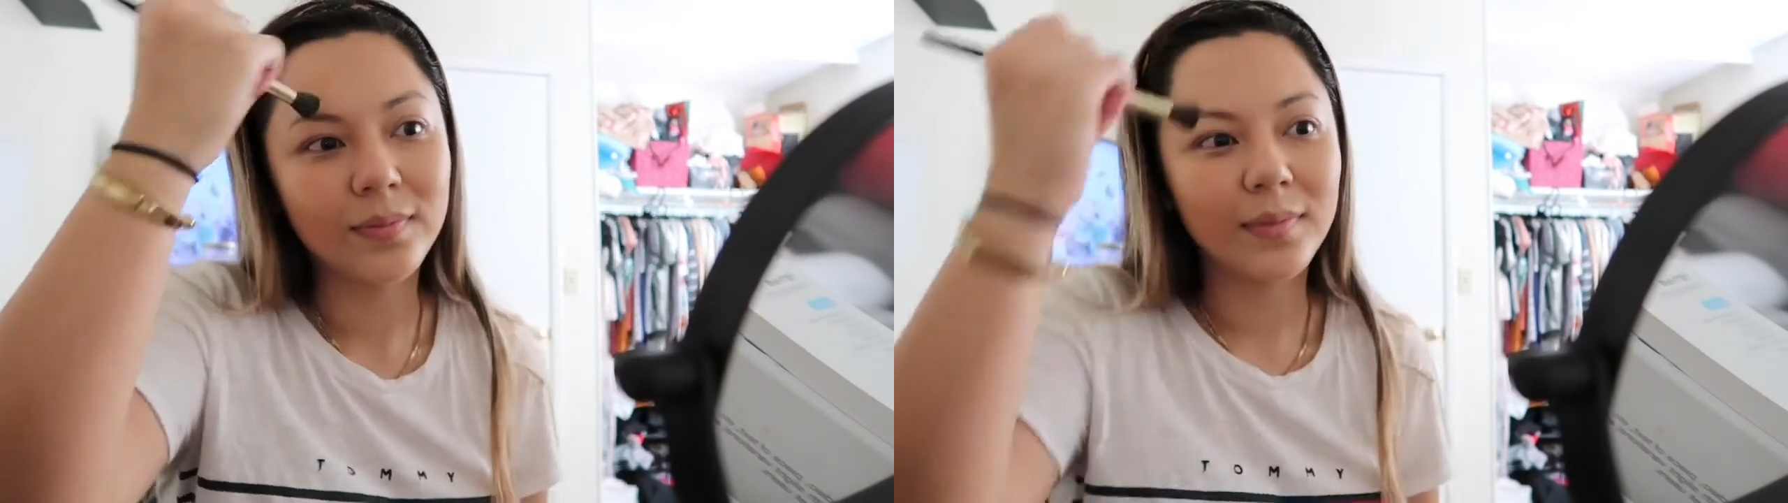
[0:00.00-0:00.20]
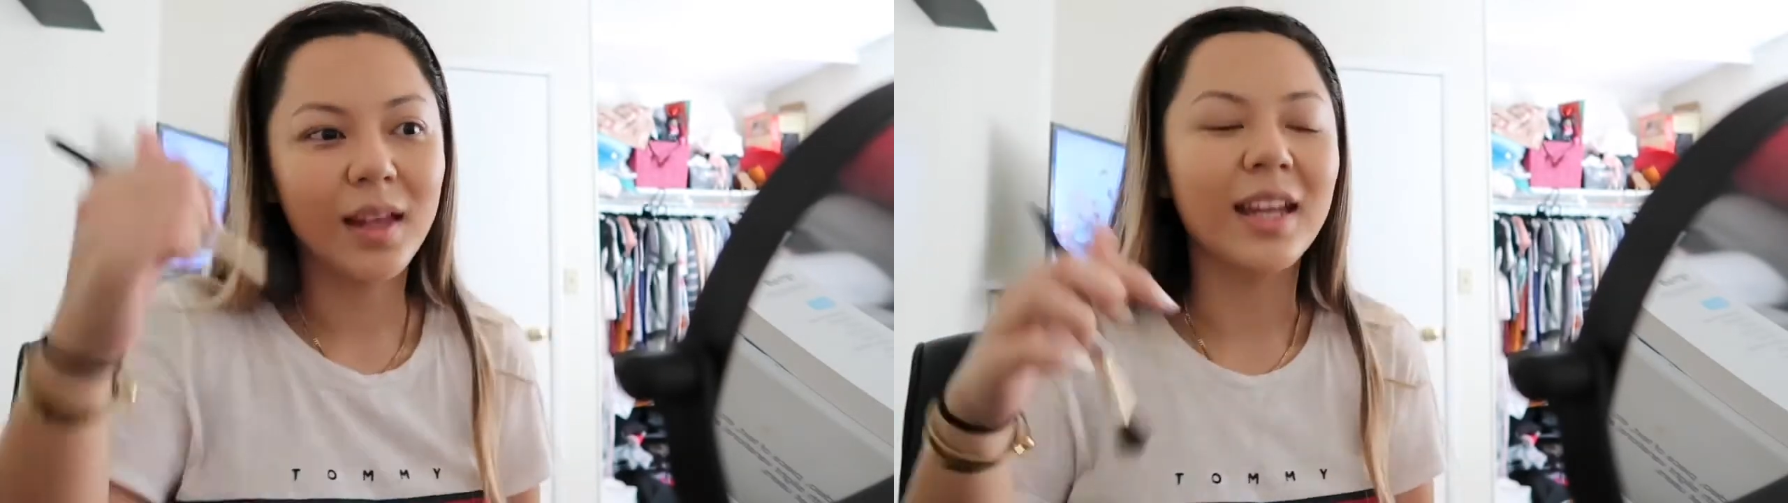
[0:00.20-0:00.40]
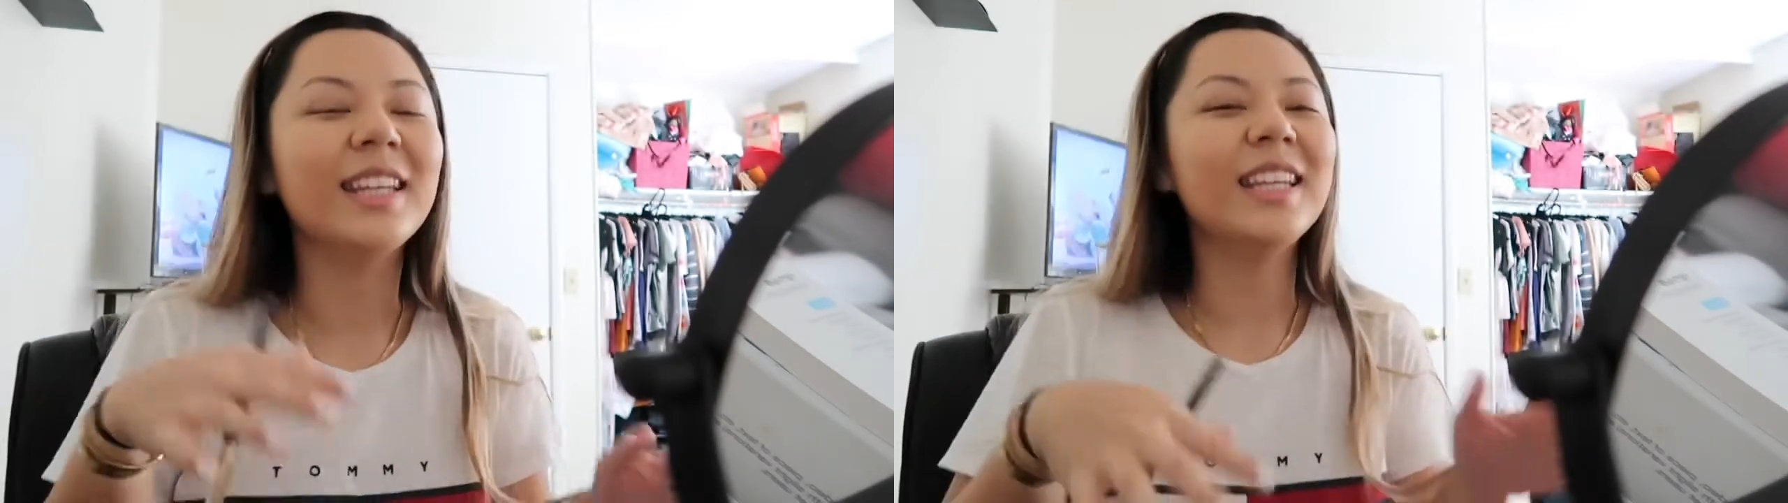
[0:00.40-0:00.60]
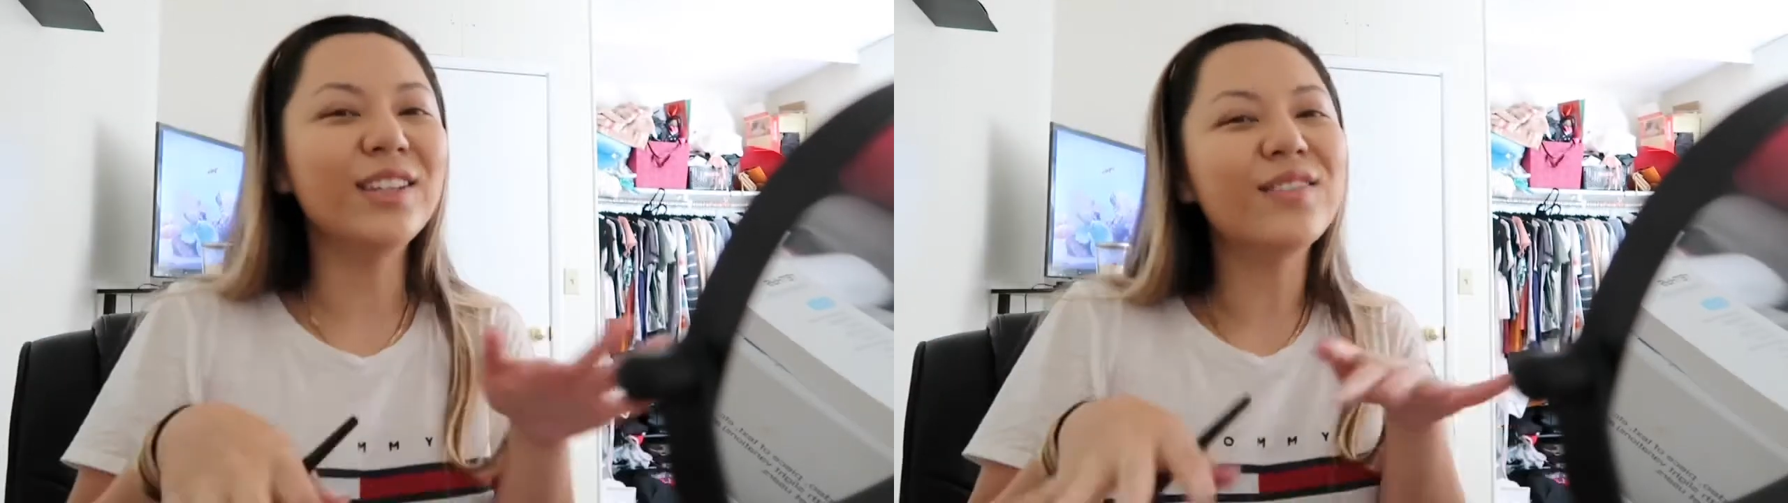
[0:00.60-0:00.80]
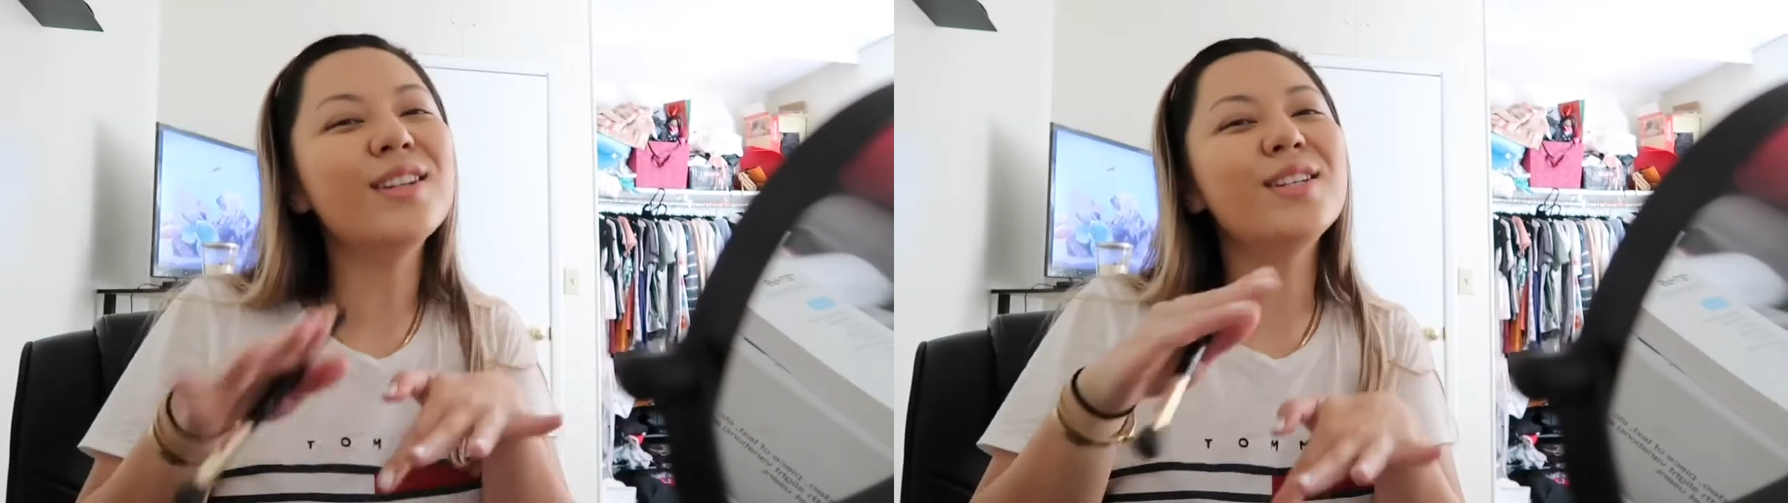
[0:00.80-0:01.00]
an
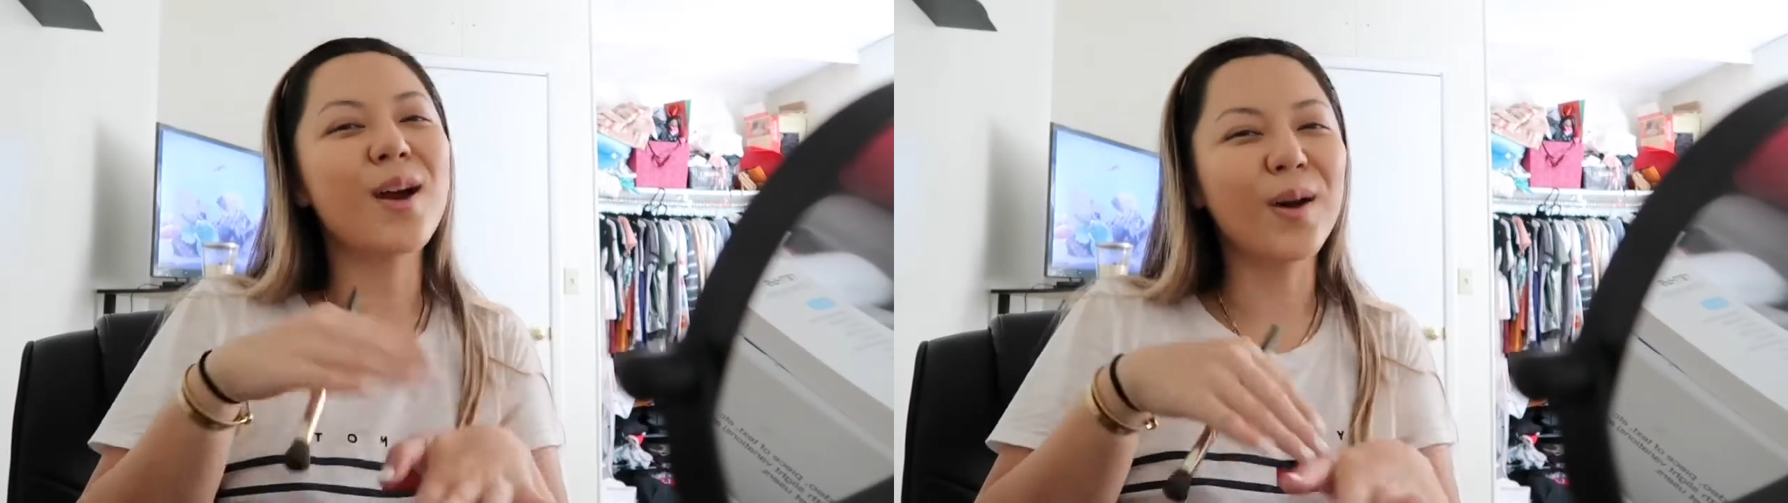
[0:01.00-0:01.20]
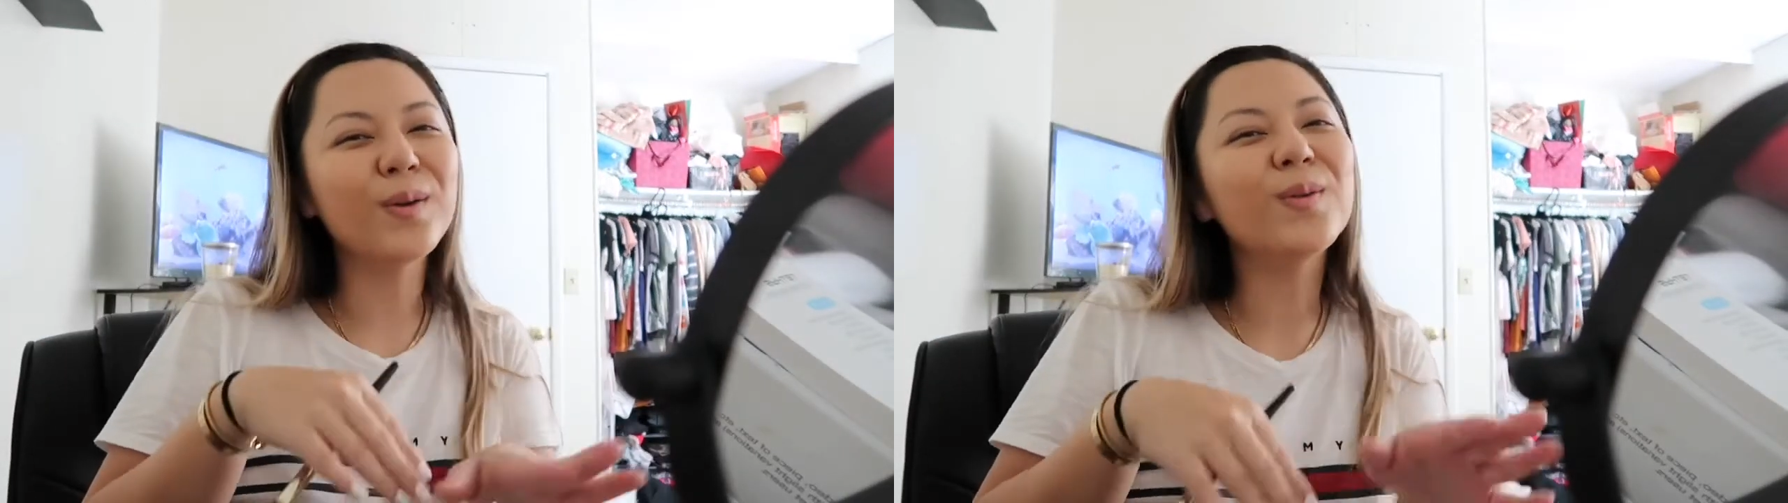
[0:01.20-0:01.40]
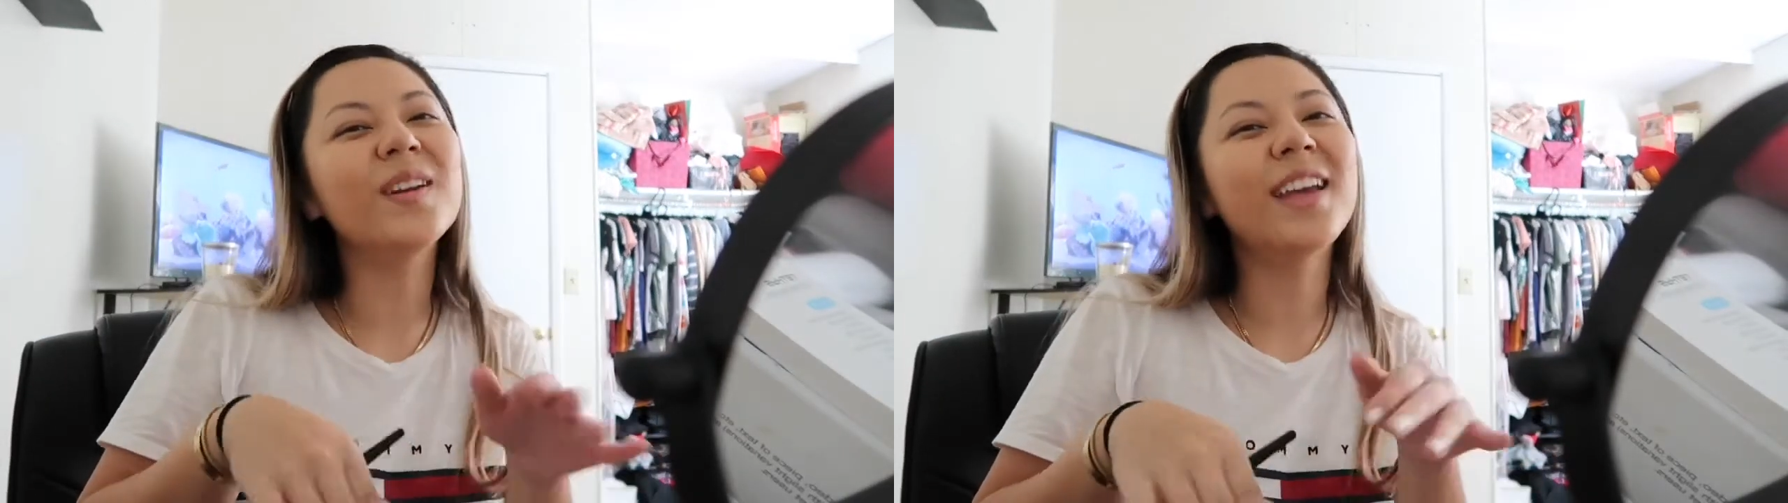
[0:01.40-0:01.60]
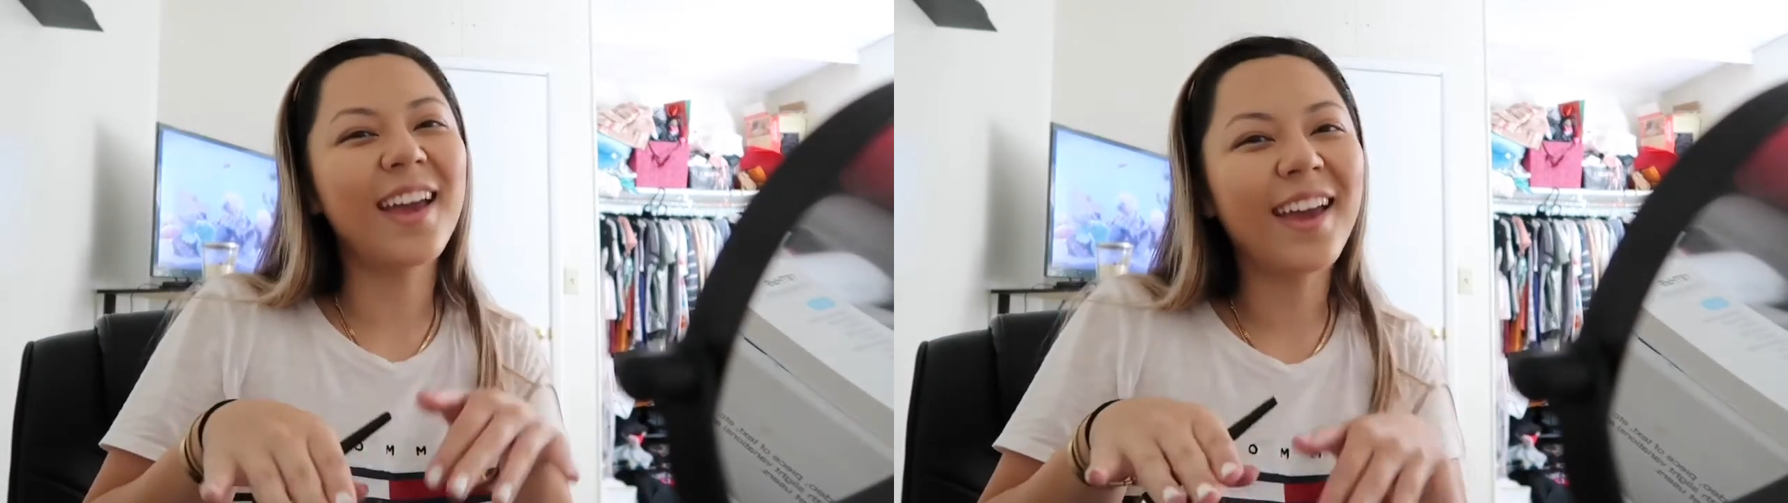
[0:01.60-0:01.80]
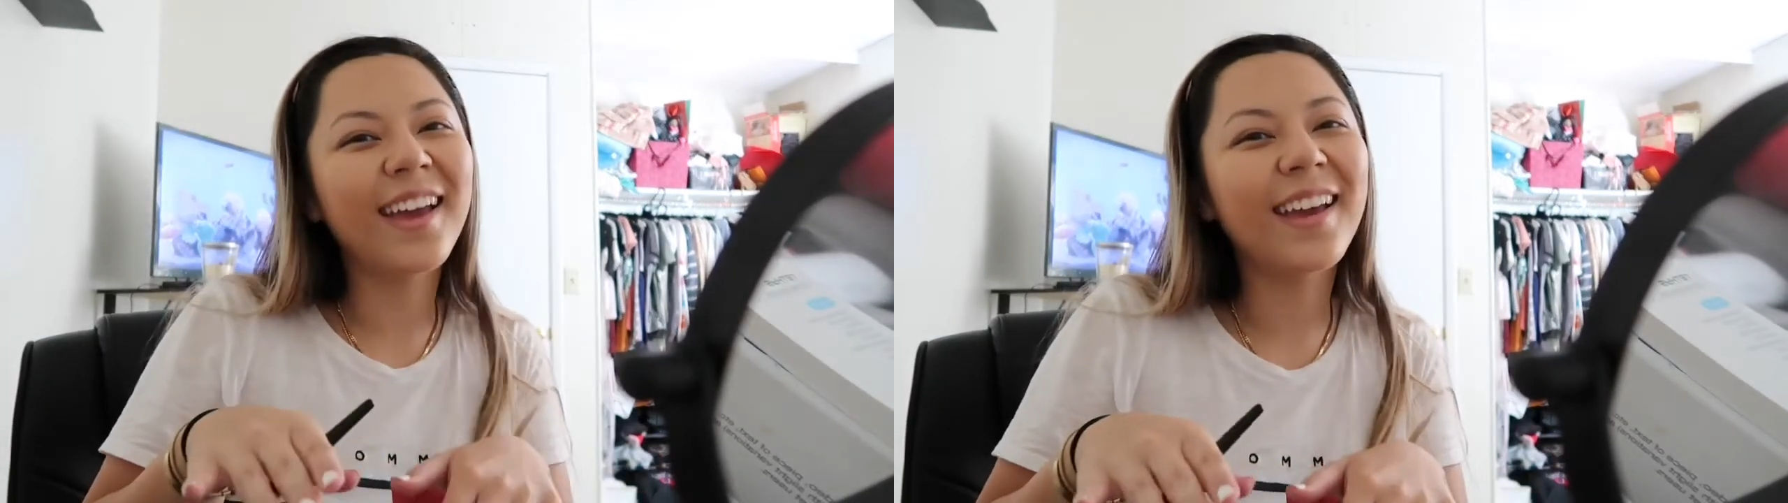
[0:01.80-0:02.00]
even toned
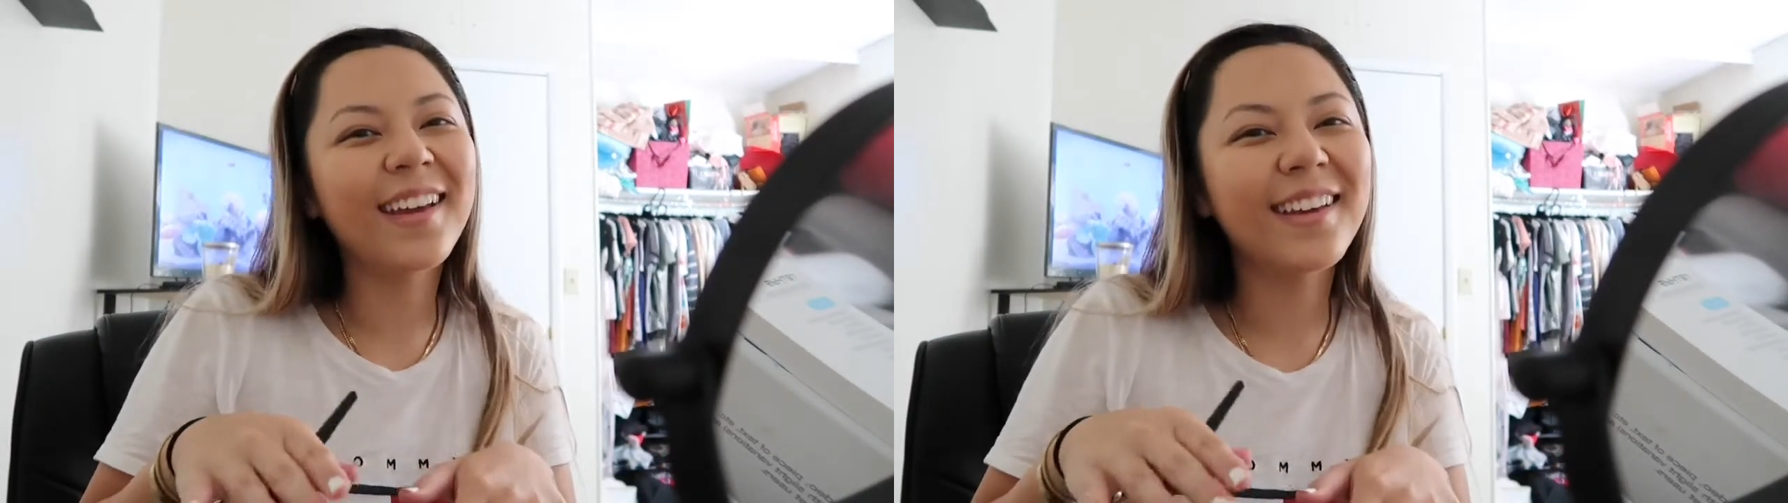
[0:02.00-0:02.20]
egg.